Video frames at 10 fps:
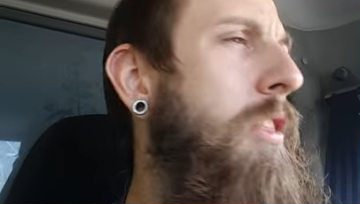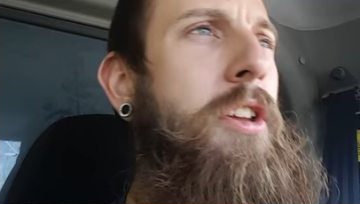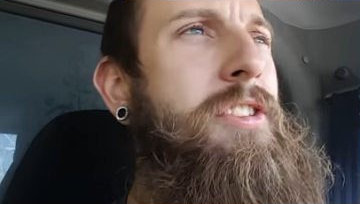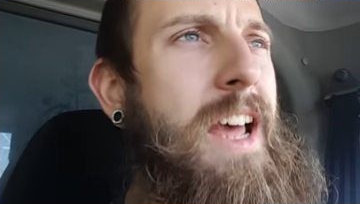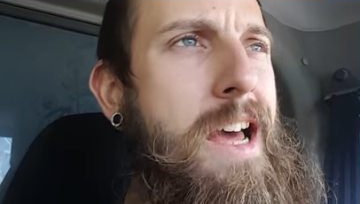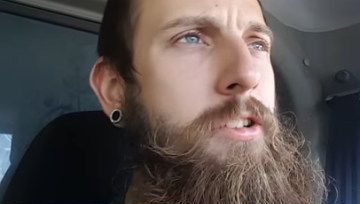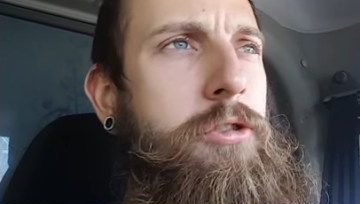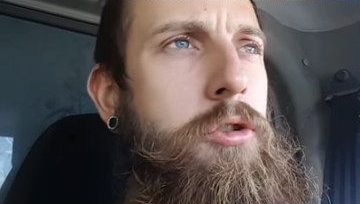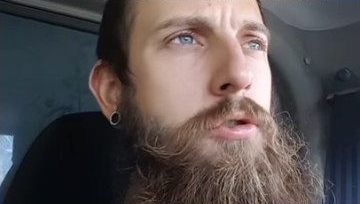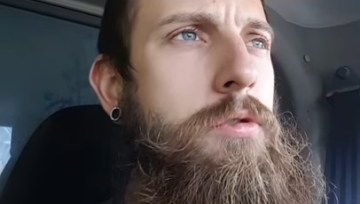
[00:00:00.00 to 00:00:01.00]
this
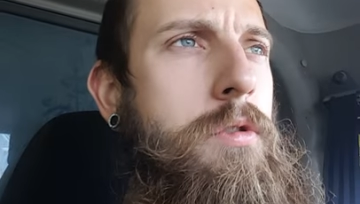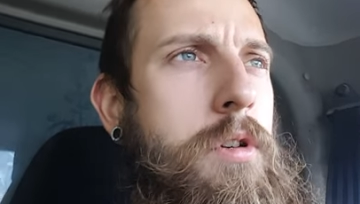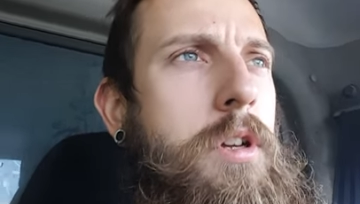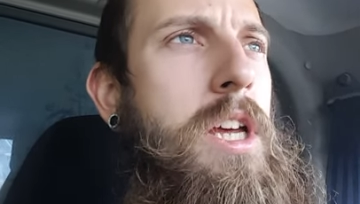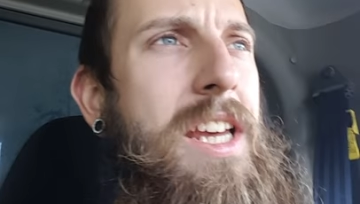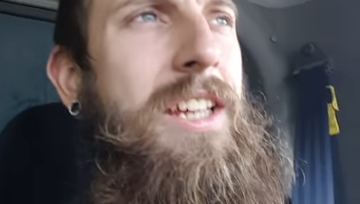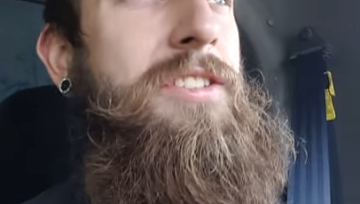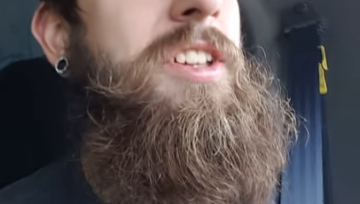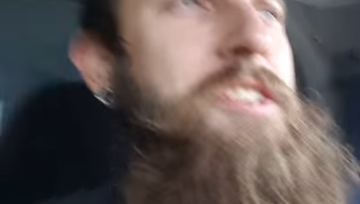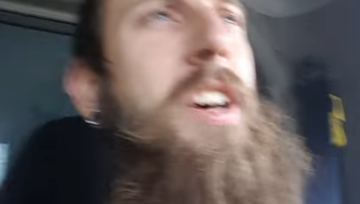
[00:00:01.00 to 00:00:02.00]
asshole
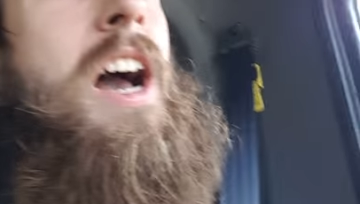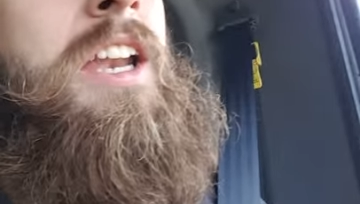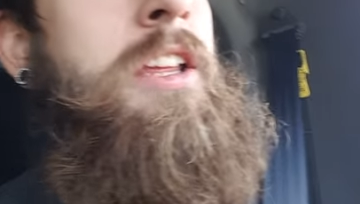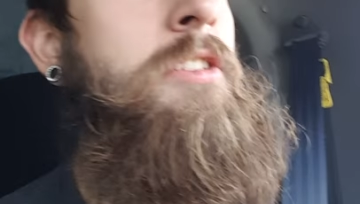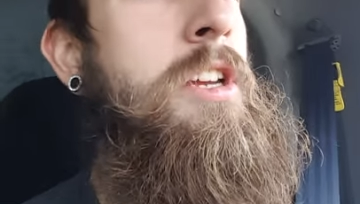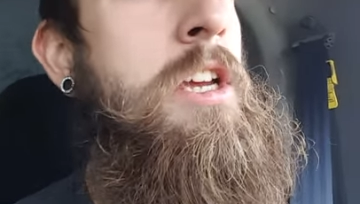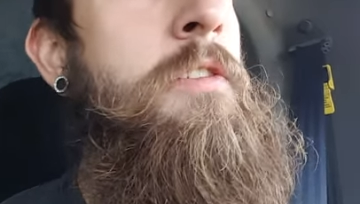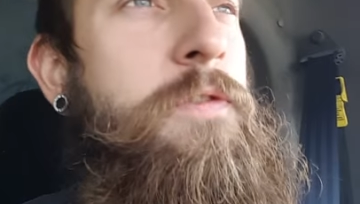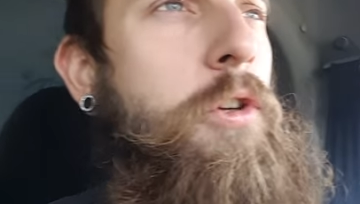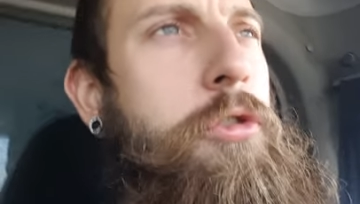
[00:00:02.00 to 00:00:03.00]
is designing the
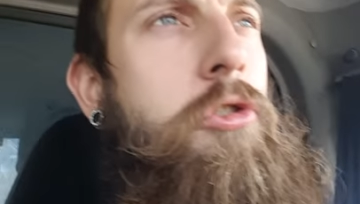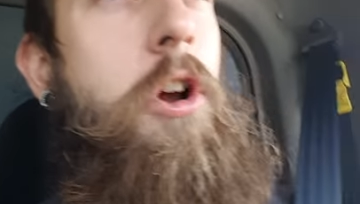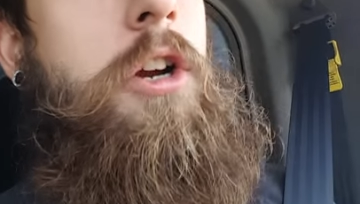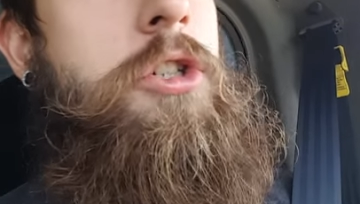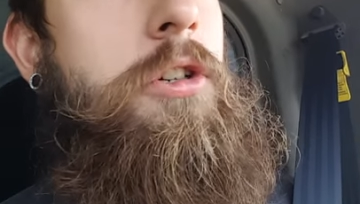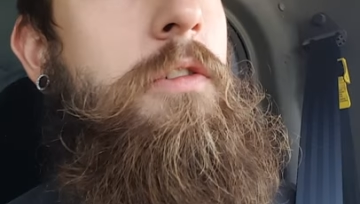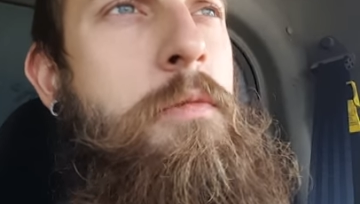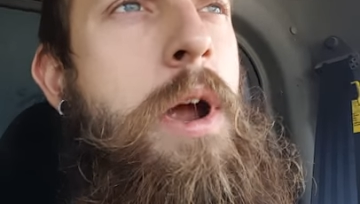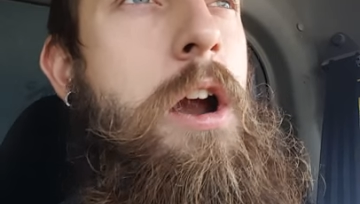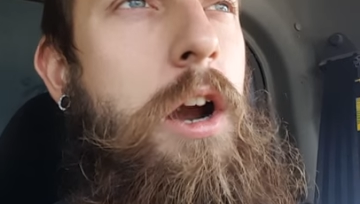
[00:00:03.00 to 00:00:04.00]
infill structure of
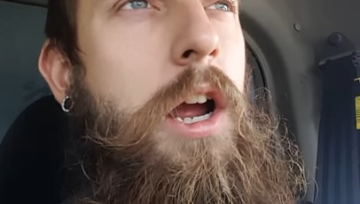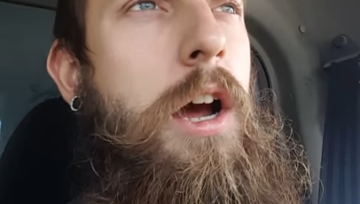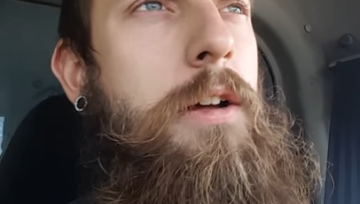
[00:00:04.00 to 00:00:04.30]
America.